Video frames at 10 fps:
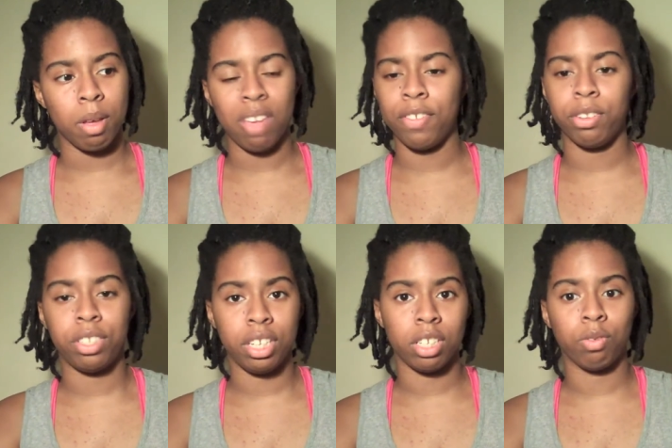Even though the
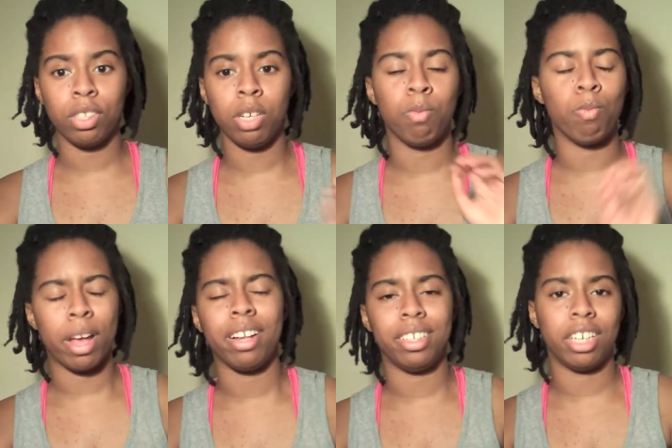scene is really
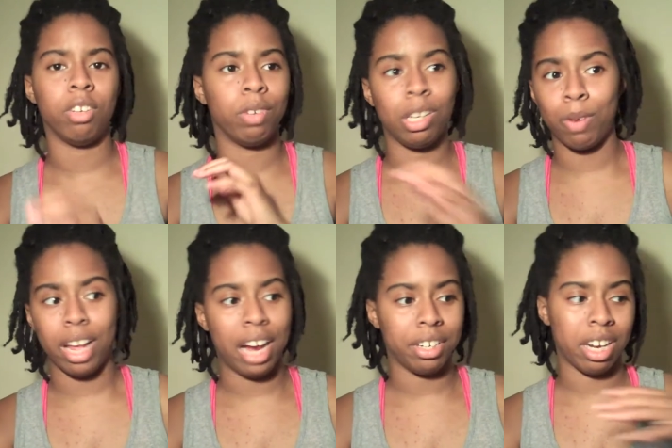well done and really well
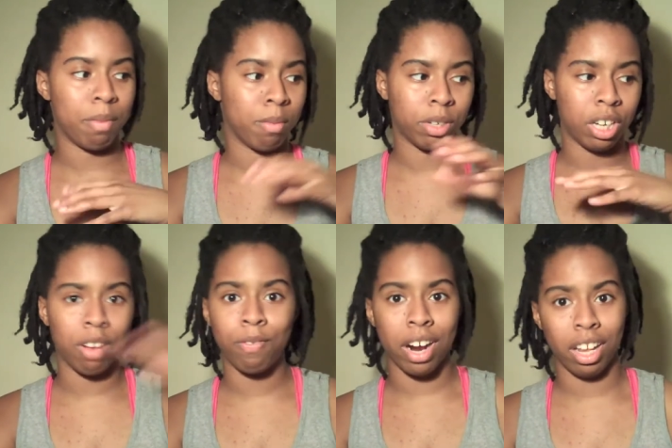acted, I mean
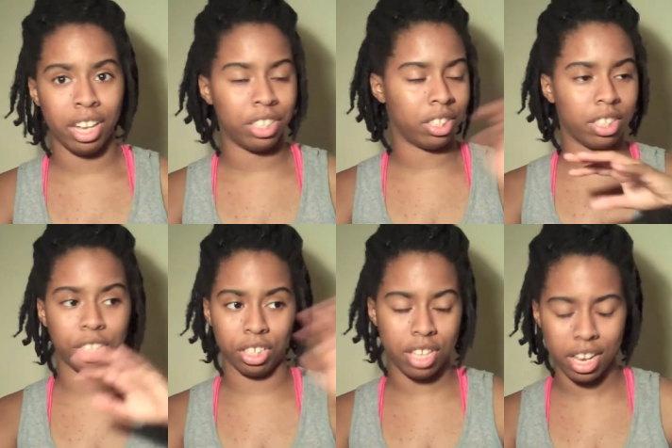Michelle Fairley just
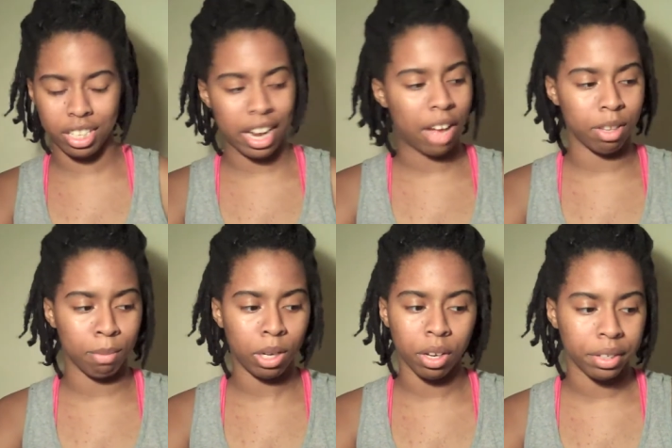just kicks it out the
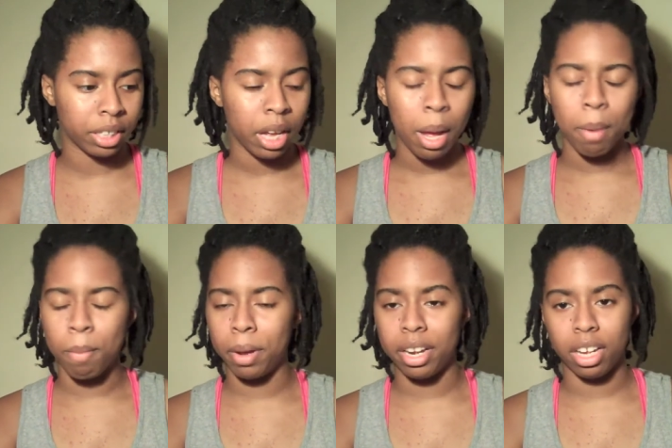balls,
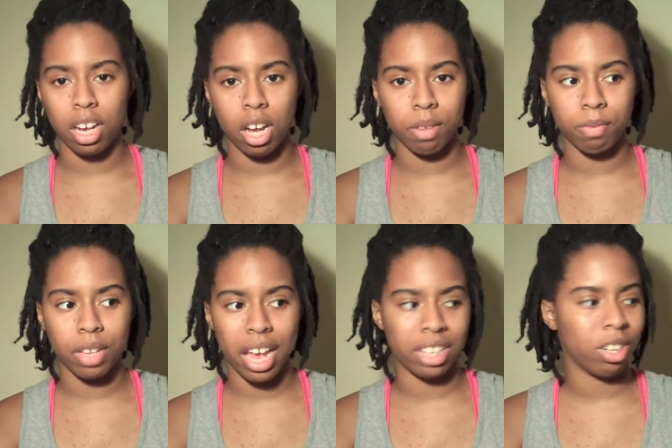but
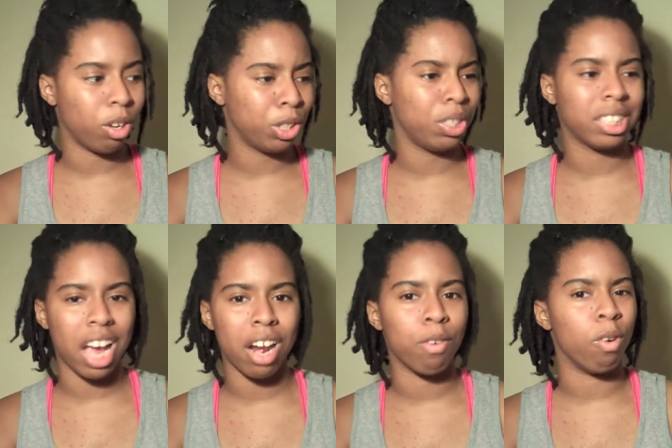it's also just
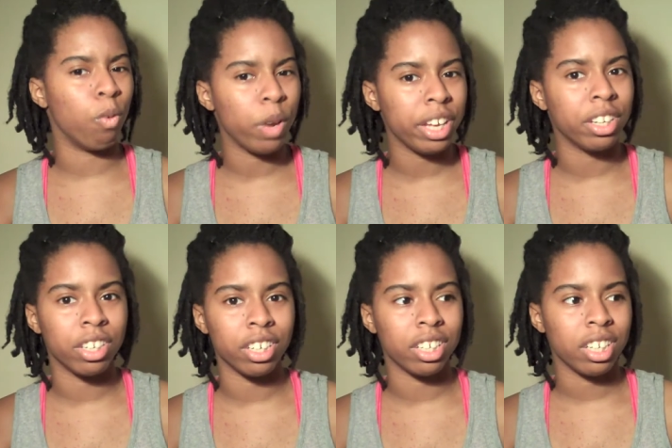kind of
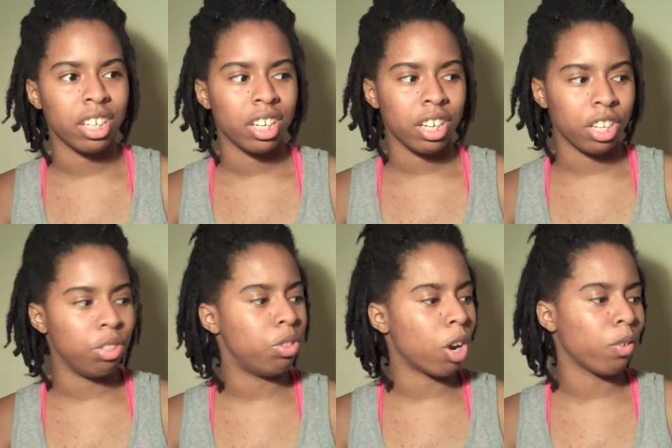weird
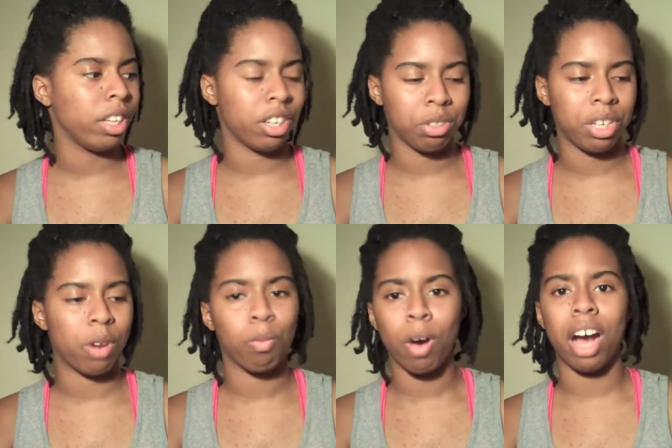because you don't really
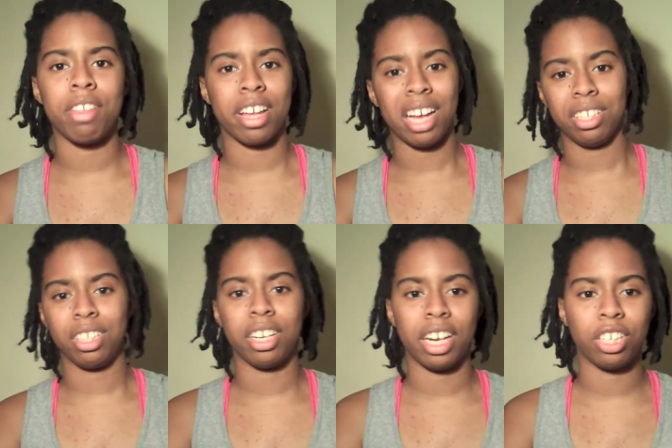understand why they got this
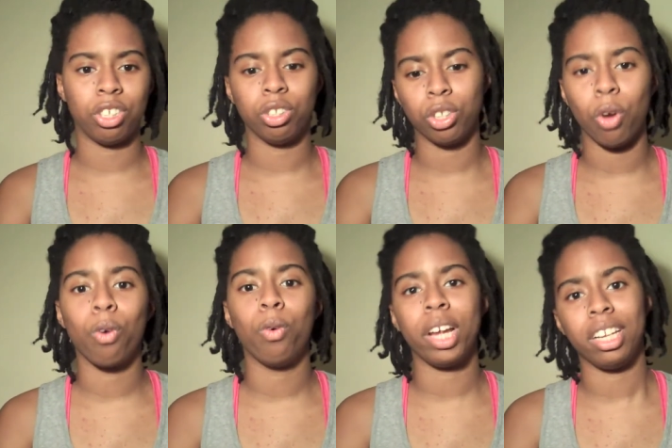connection so
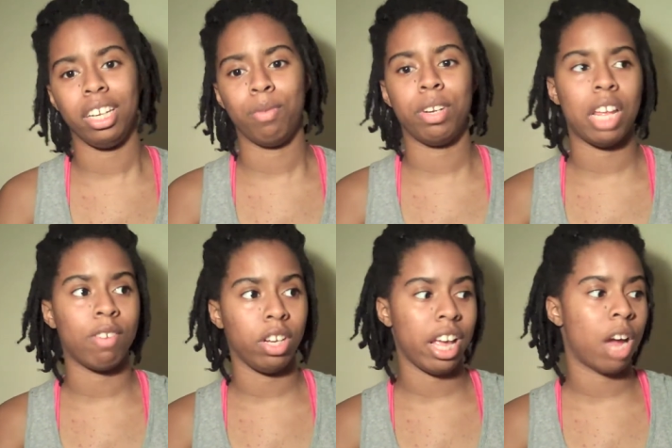quickly when they've
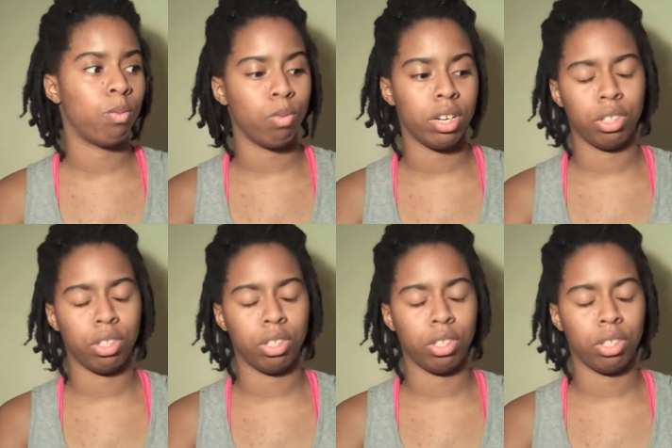only had one